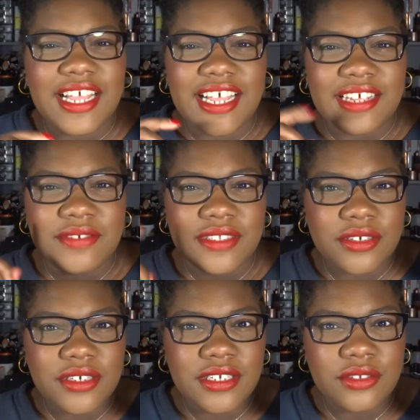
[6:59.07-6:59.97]
I've
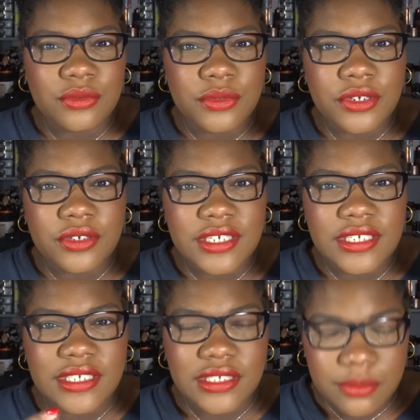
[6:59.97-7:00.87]
started to work on it
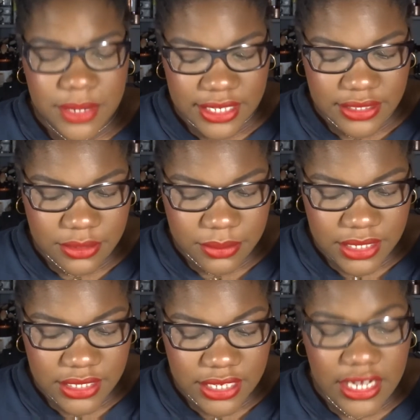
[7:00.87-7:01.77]
since my last
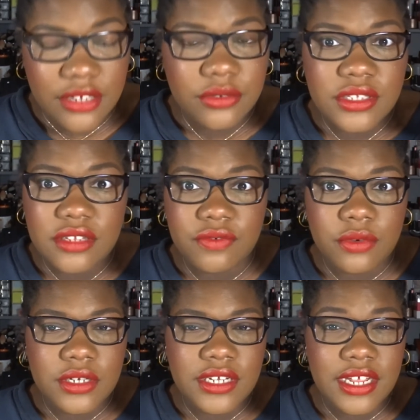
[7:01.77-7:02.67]
update. I used it
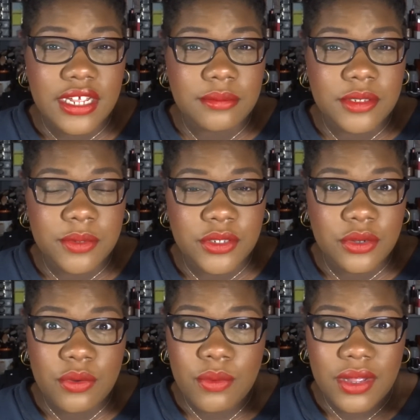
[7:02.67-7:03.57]
4 times, but you
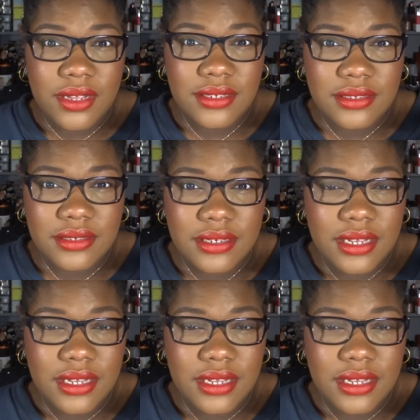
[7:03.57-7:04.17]
know what?